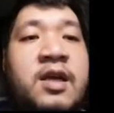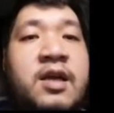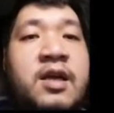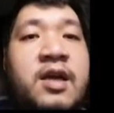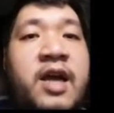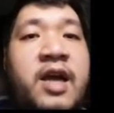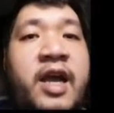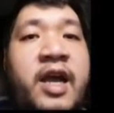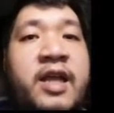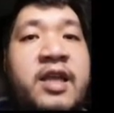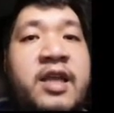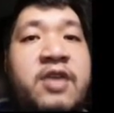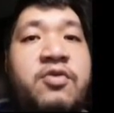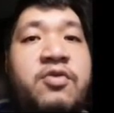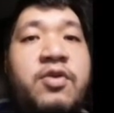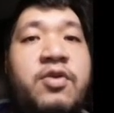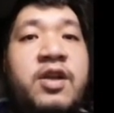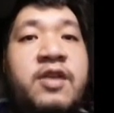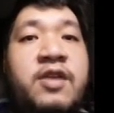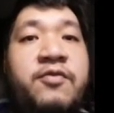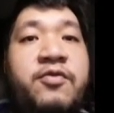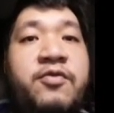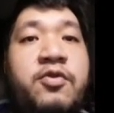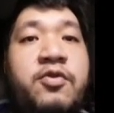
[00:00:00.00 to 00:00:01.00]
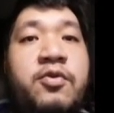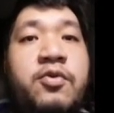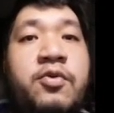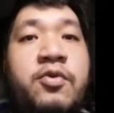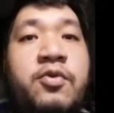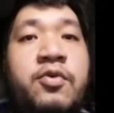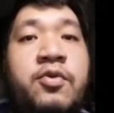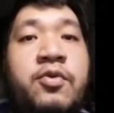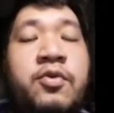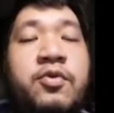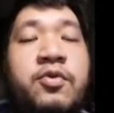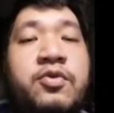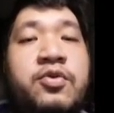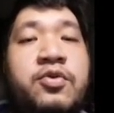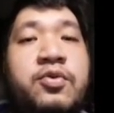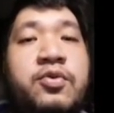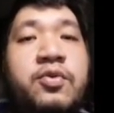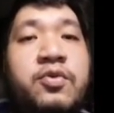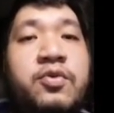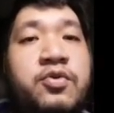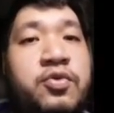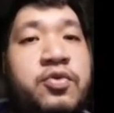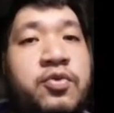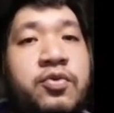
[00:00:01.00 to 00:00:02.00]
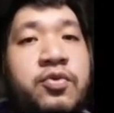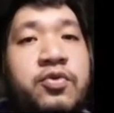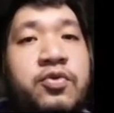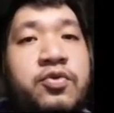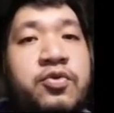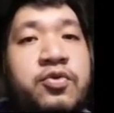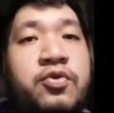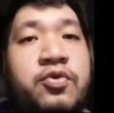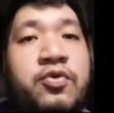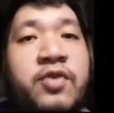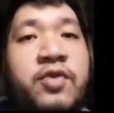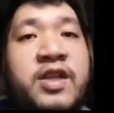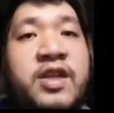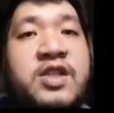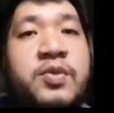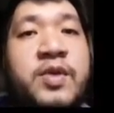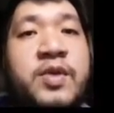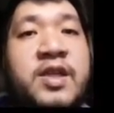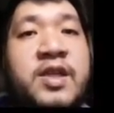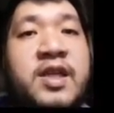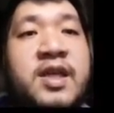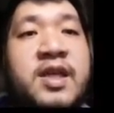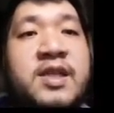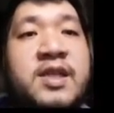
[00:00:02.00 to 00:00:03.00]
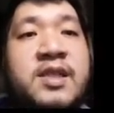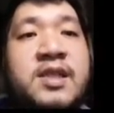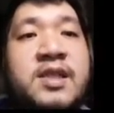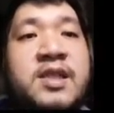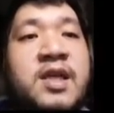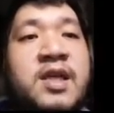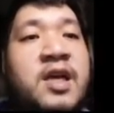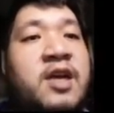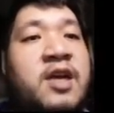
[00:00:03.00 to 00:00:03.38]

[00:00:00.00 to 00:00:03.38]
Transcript: I did run a few two runs with this.